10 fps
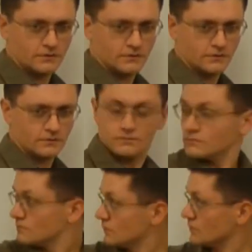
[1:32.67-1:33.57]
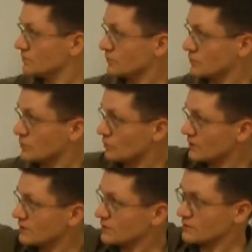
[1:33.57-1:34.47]
right? Well, because you
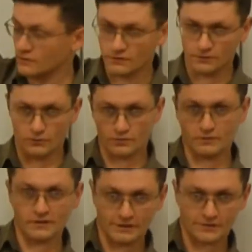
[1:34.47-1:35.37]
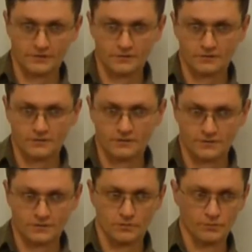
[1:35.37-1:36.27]
are interested in the total length,
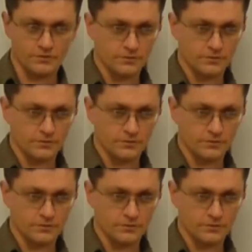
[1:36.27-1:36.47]
that's a number.